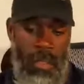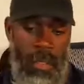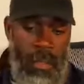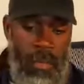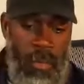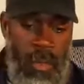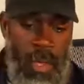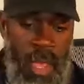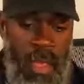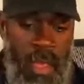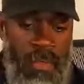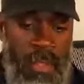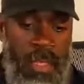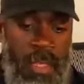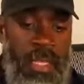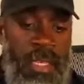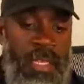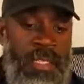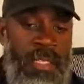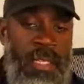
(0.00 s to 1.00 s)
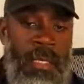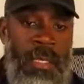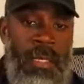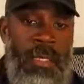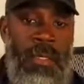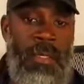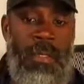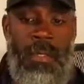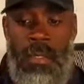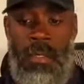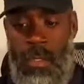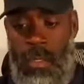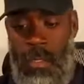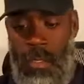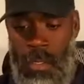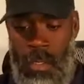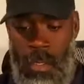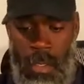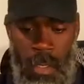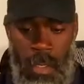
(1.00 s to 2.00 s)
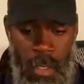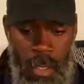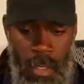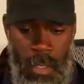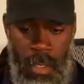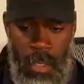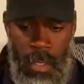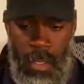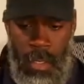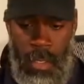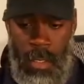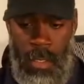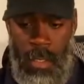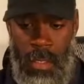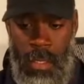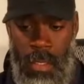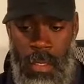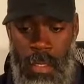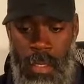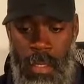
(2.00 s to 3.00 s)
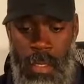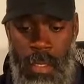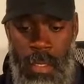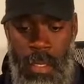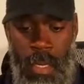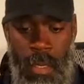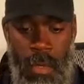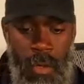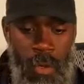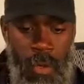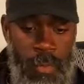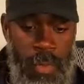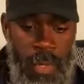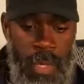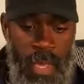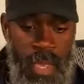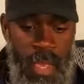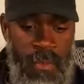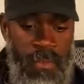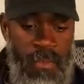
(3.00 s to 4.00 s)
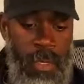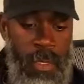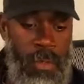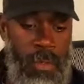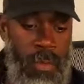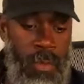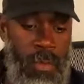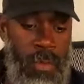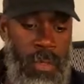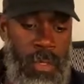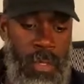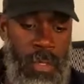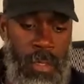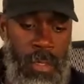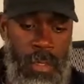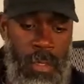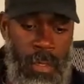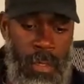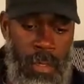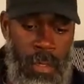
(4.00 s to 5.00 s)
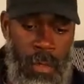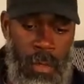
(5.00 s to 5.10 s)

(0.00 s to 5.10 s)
We have the list here. I hope I have it in order.